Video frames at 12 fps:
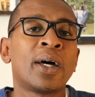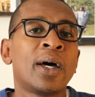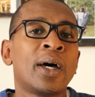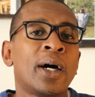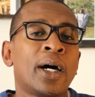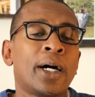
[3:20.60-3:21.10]

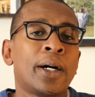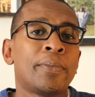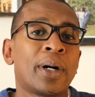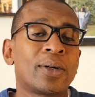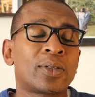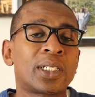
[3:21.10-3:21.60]

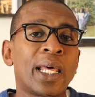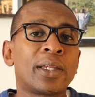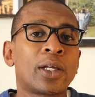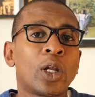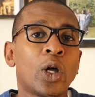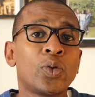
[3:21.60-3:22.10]
outstanding
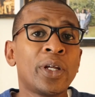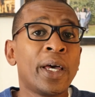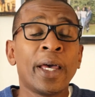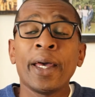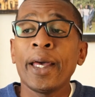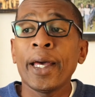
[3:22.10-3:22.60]
loan,
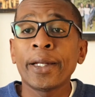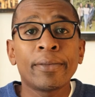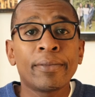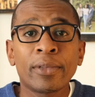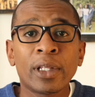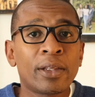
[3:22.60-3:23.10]
and
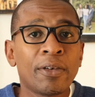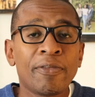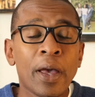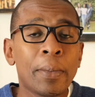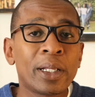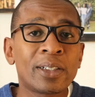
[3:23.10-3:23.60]
the family
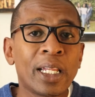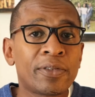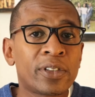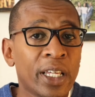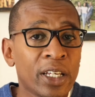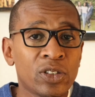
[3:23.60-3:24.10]
is left
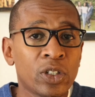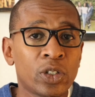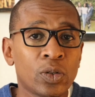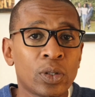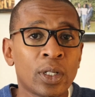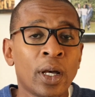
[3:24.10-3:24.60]
destitute.
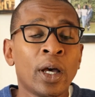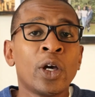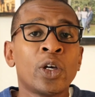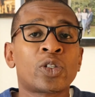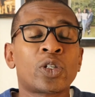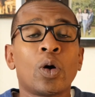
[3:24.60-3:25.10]

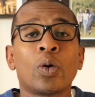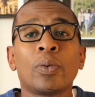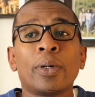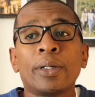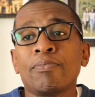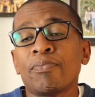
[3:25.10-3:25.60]
So
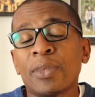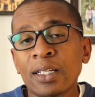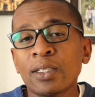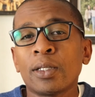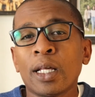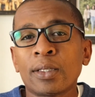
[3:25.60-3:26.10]
that's
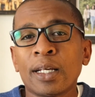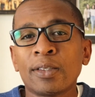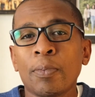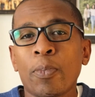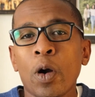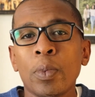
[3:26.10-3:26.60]
a
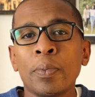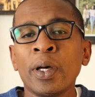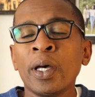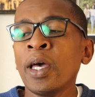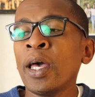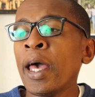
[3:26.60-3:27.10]
problem.
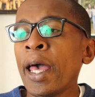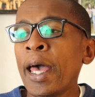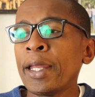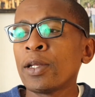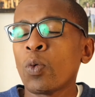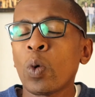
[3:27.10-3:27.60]
And
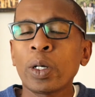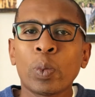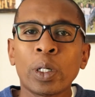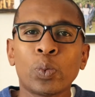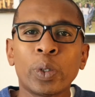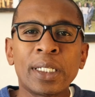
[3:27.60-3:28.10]
what we're
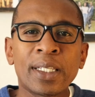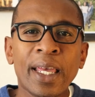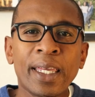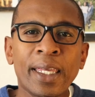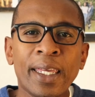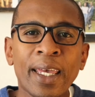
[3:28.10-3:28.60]
saying
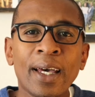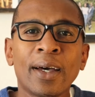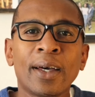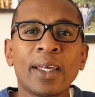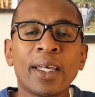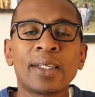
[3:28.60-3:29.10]
here
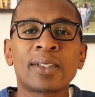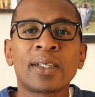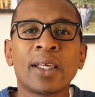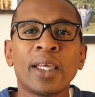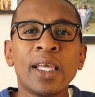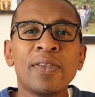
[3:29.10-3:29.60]
is, in
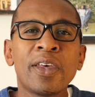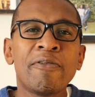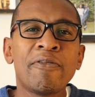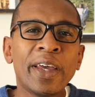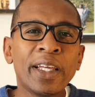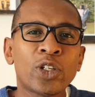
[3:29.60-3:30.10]
the
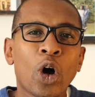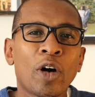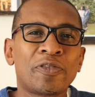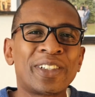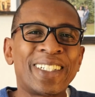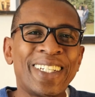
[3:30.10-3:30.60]
event of
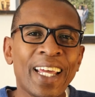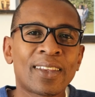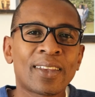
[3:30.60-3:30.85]
death,